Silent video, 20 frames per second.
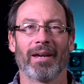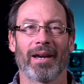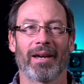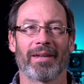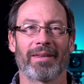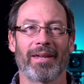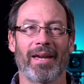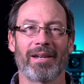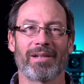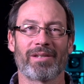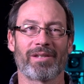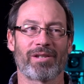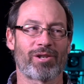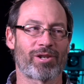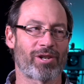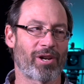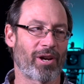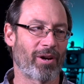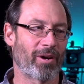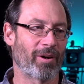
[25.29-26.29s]
And that is a
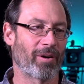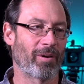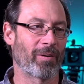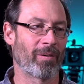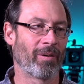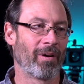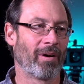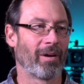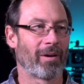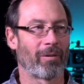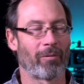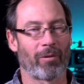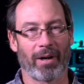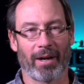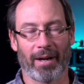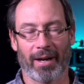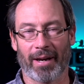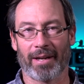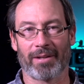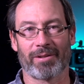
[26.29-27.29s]
show
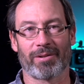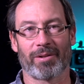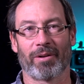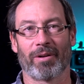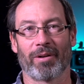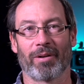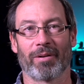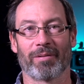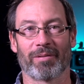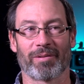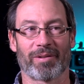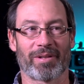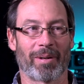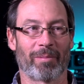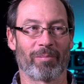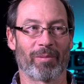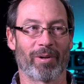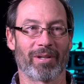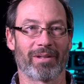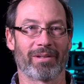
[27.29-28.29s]
where I answer
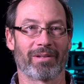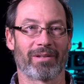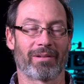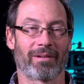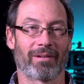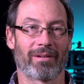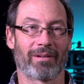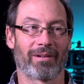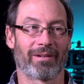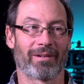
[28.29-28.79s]
someone's